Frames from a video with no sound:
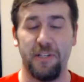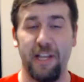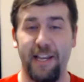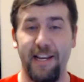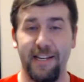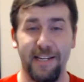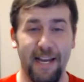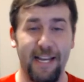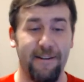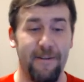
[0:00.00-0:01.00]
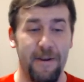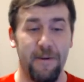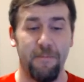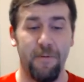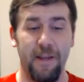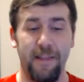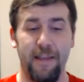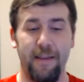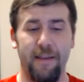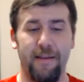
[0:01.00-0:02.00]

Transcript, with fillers: It's like he did not really...